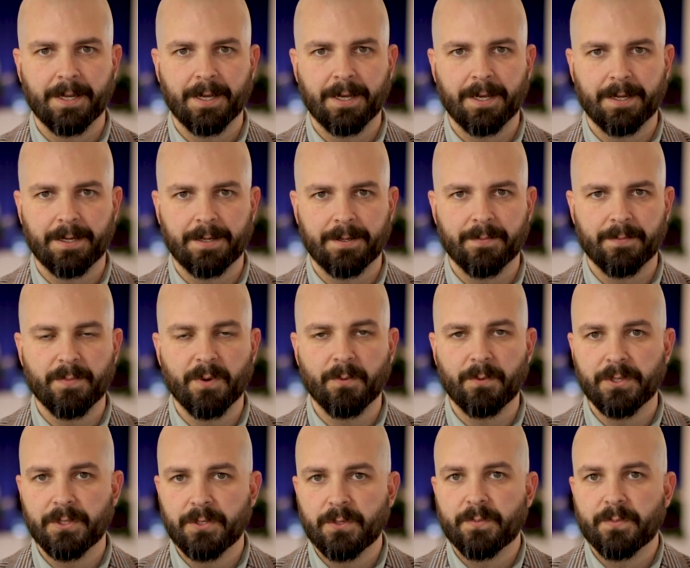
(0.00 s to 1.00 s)
uh, but
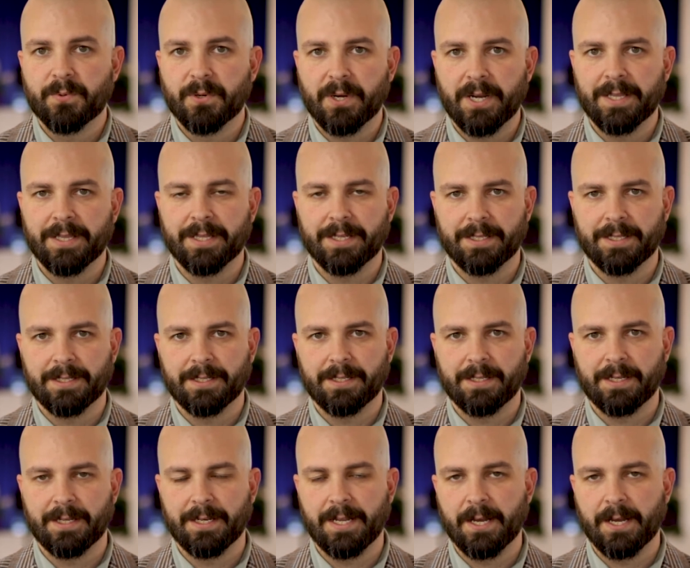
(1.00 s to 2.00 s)
we do pray that it,
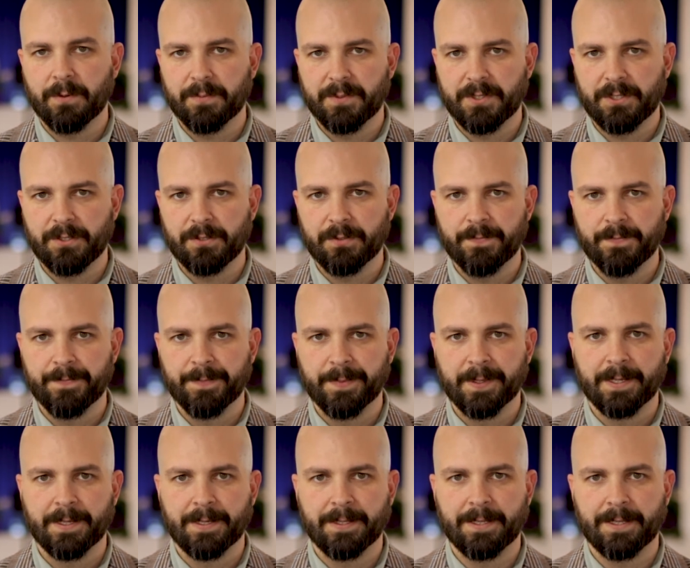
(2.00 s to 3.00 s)
it helps you,
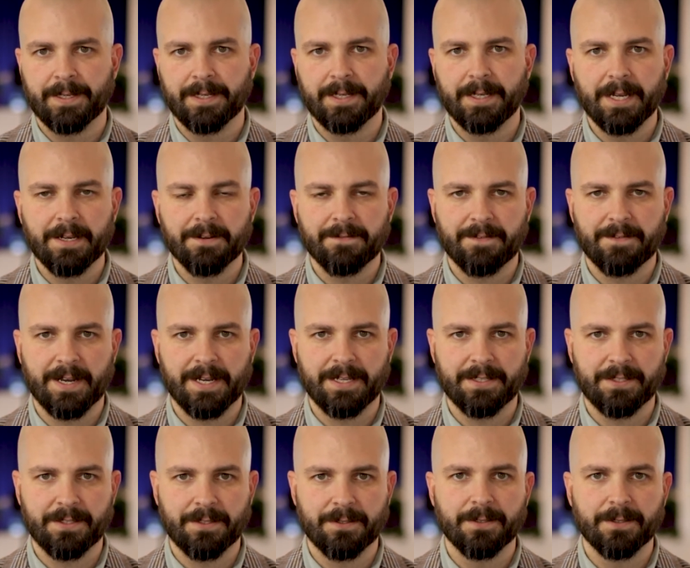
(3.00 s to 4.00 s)
that it
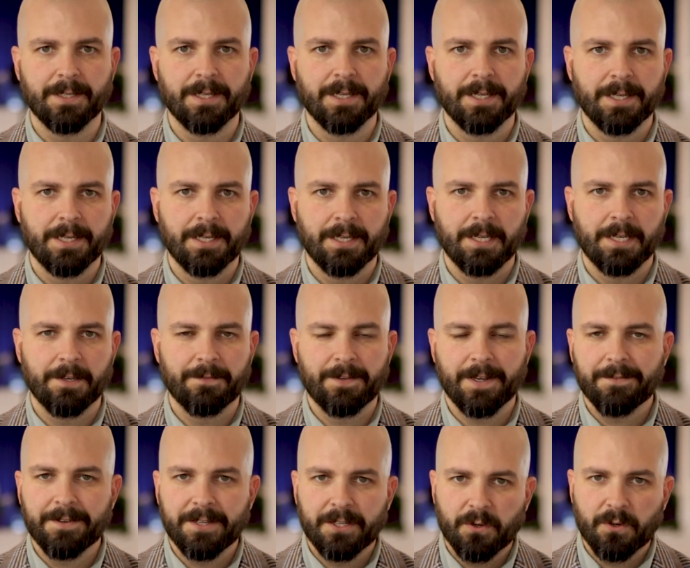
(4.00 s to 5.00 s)
edifies you. If
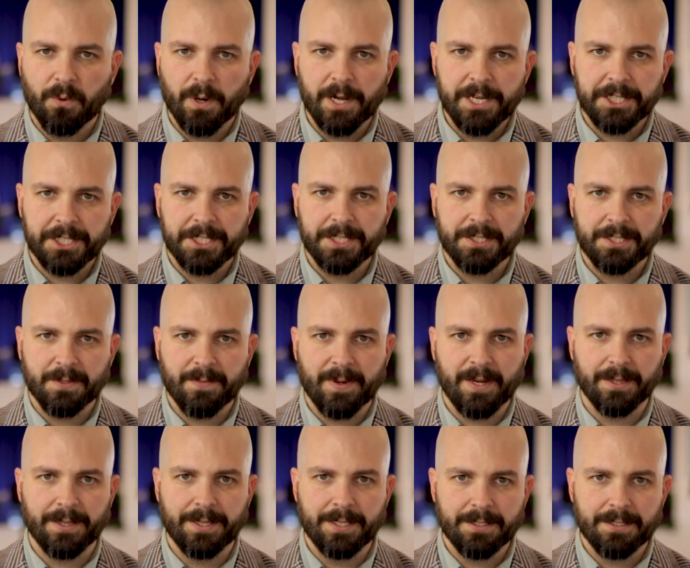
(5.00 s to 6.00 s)
you have any questions
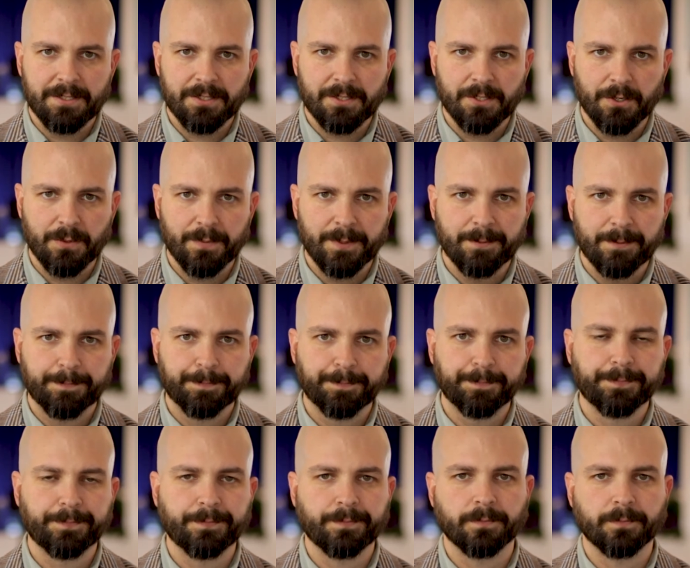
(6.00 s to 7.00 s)
about this sermon
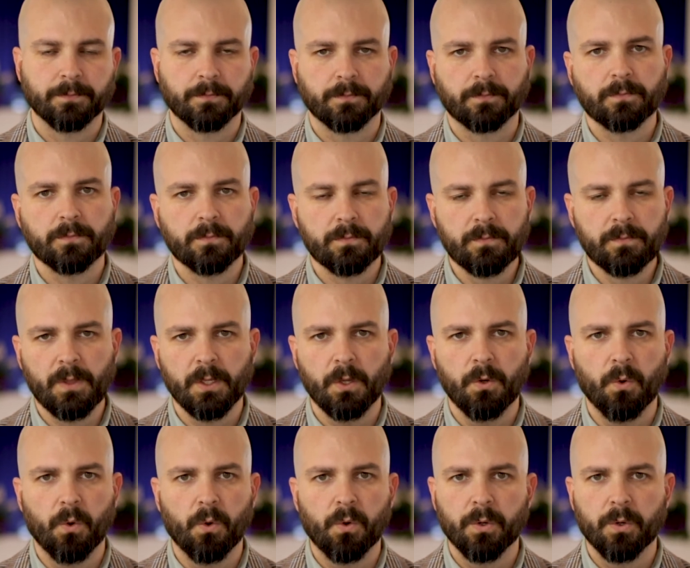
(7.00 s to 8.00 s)

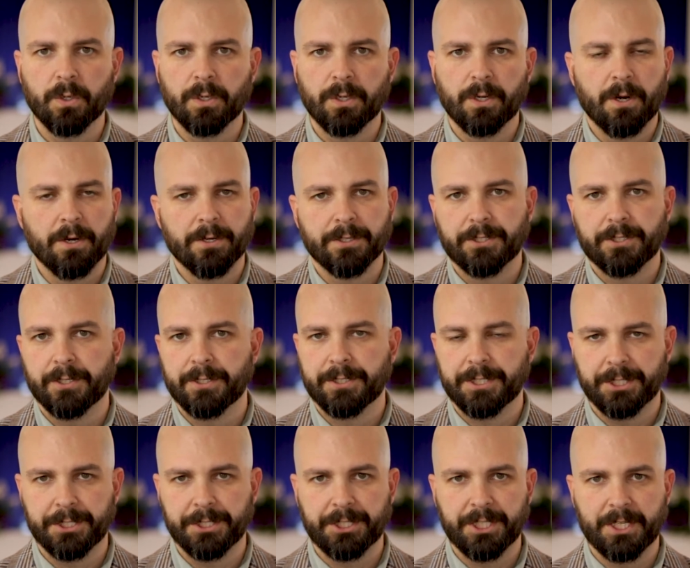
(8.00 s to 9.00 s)
or our
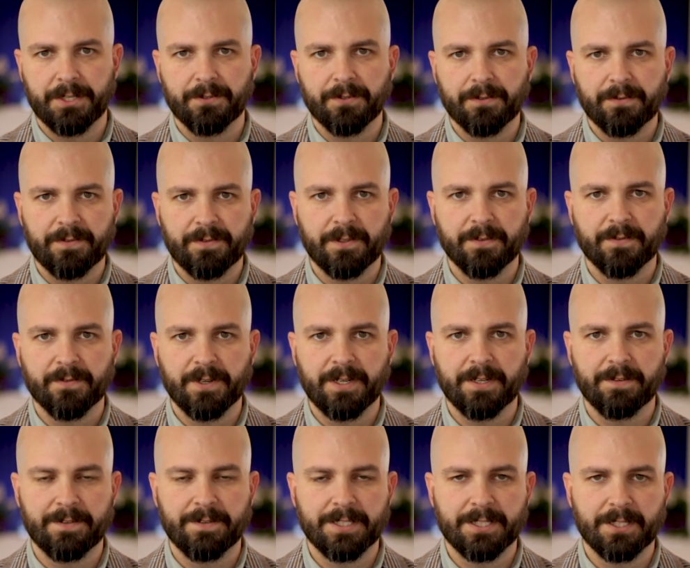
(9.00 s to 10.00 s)
church in general, feel free
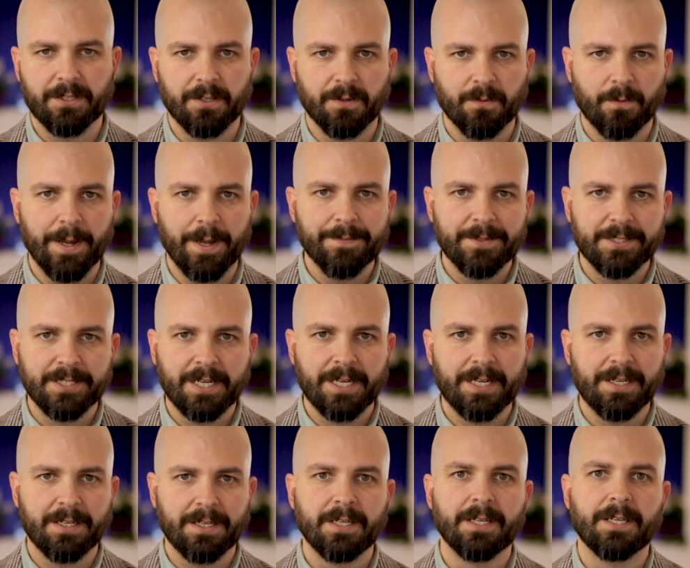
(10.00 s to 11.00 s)
to visit our
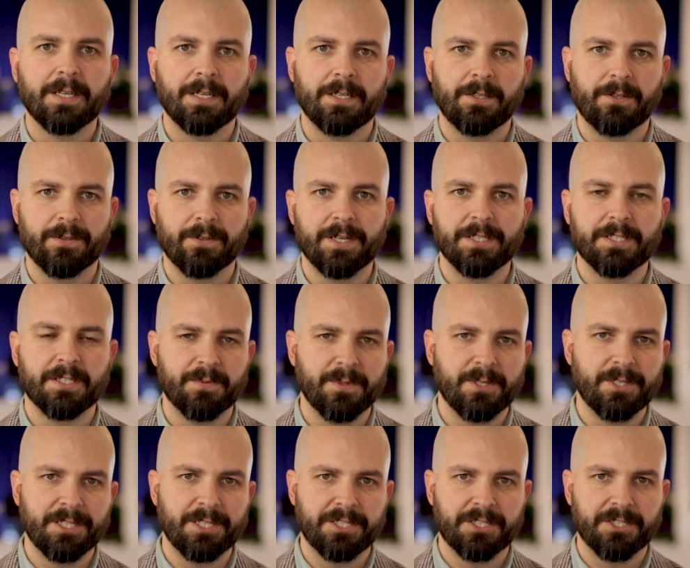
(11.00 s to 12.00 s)
website,
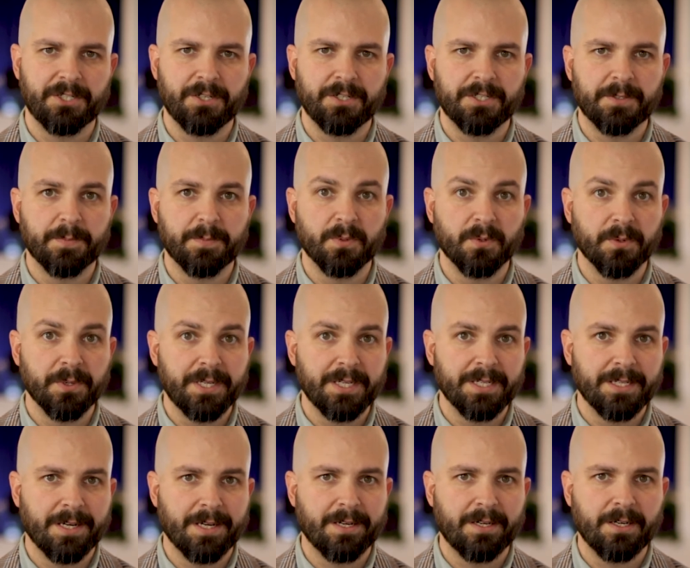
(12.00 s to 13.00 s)

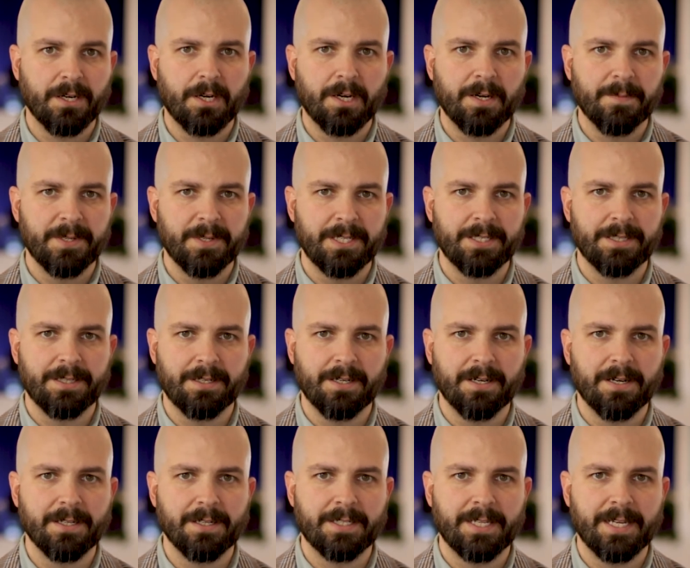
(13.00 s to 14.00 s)
gracecommunitychurchberea.com, and hit the
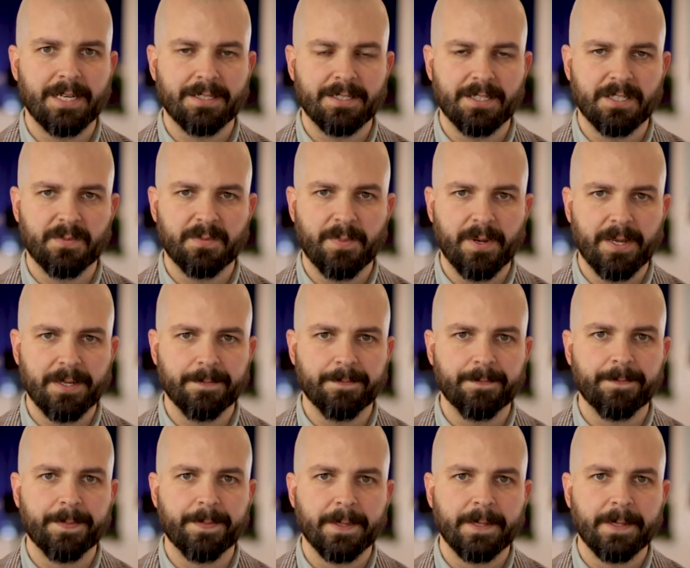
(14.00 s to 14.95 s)
contact us button.